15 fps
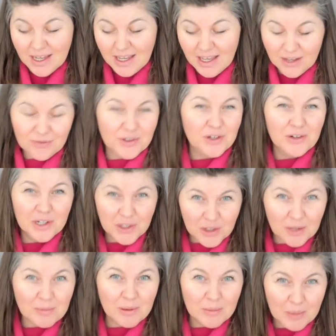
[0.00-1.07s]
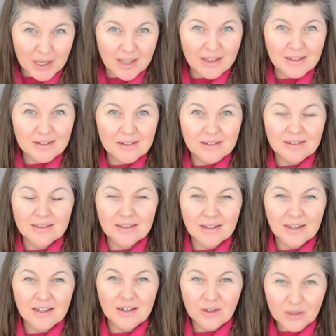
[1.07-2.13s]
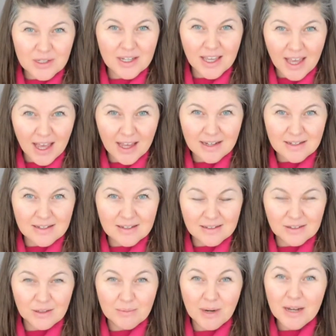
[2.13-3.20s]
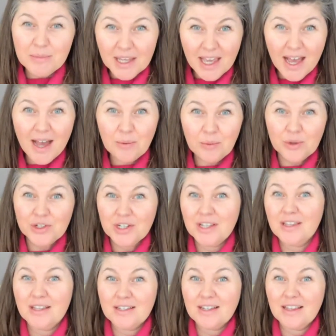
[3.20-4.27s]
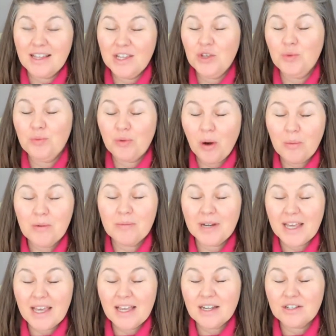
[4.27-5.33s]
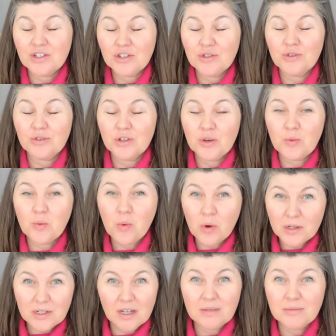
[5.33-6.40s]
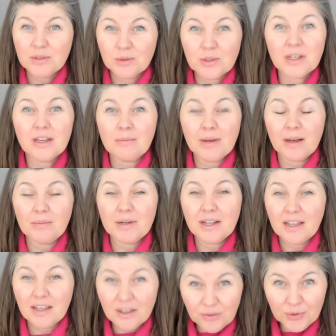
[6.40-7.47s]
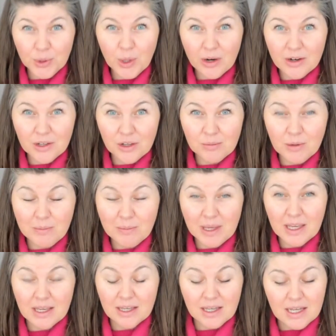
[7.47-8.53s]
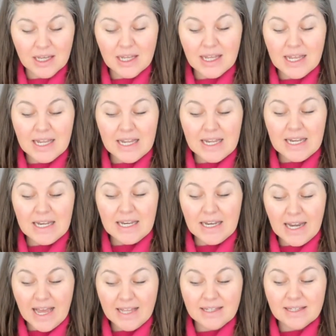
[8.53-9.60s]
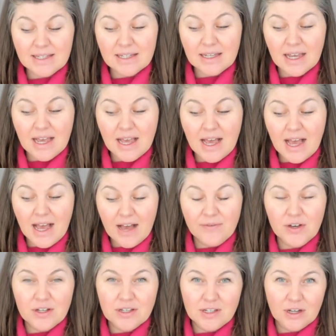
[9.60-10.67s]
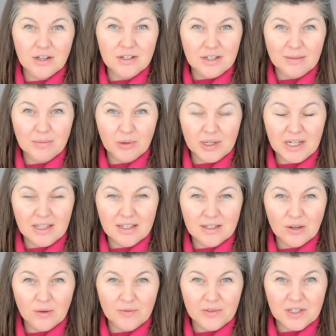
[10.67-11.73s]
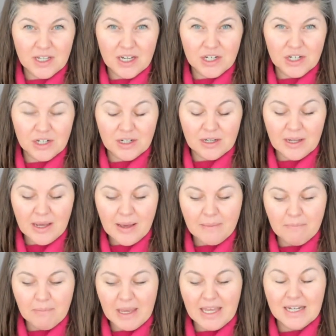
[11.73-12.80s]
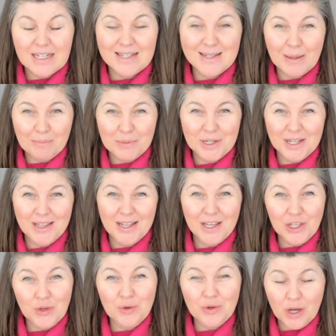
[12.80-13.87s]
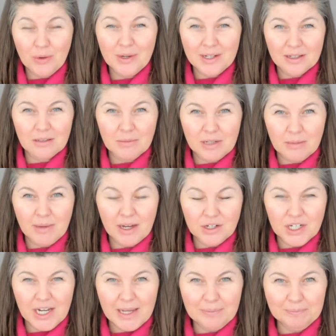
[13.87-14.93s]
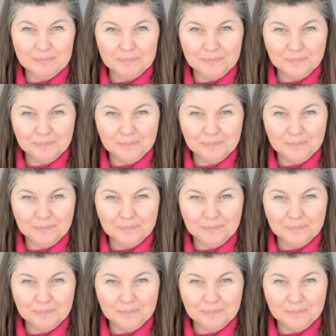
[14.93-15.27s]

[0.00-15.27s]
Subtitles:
If you're a human being and not a cat, you might be a cat watching this, and then you probably do not know what I'm talking about. But if you're a human being, let's have our starting point in this conversation be an assumption that you know a little bit about shame.